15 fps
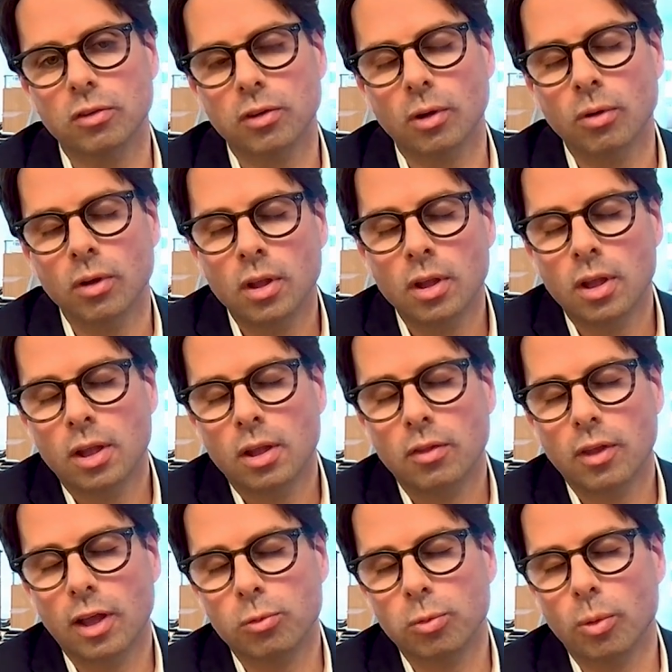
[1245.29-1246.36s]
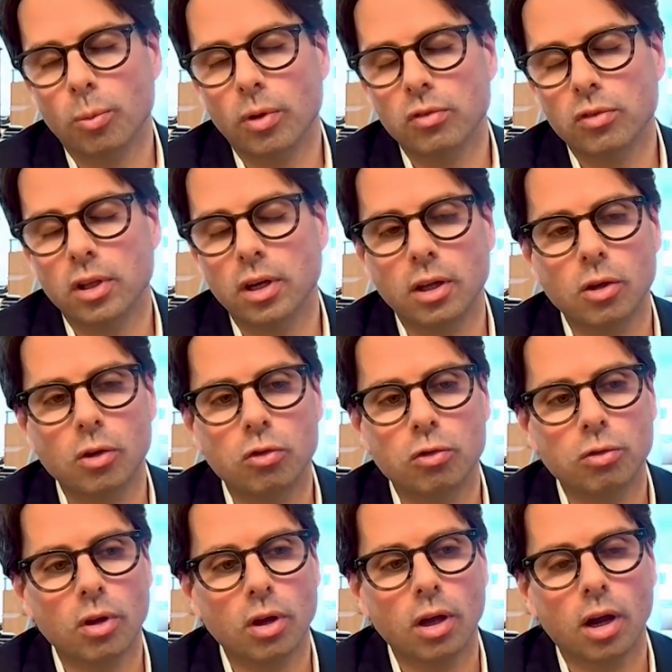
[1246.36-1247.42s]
So that's one we've seen a huge